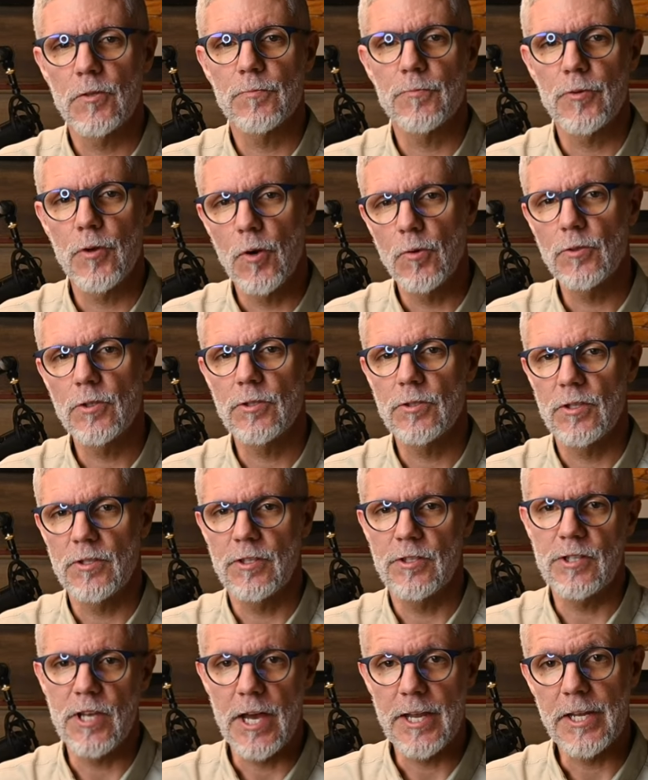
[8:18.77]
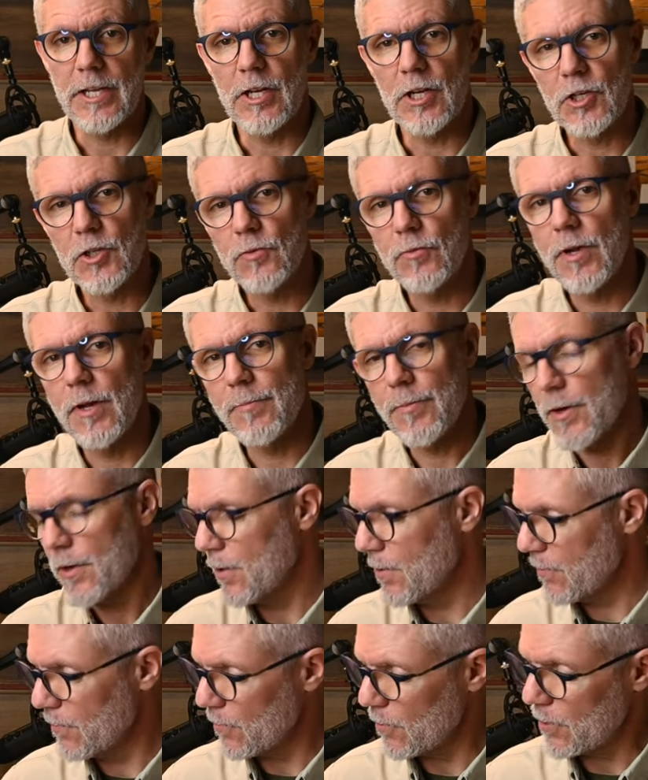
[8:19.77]
approach to designing a grip
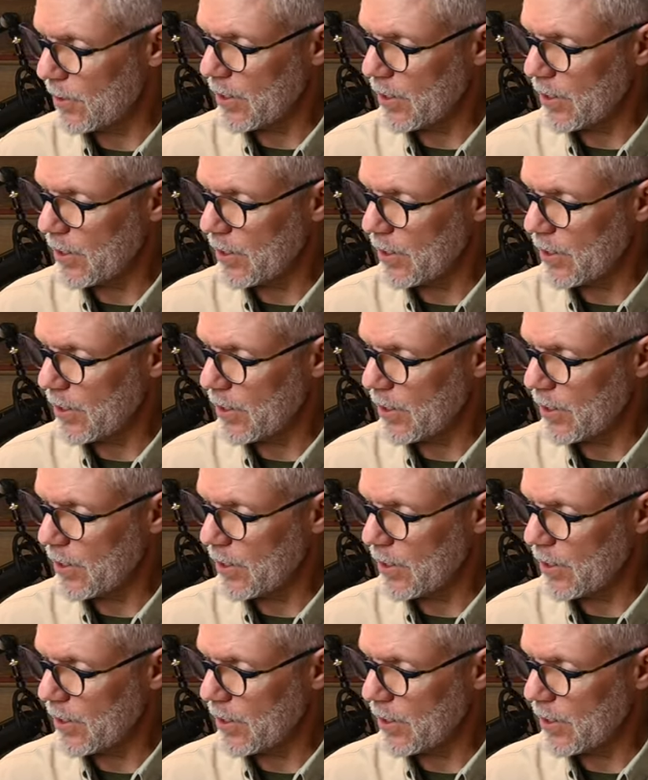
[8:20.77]
for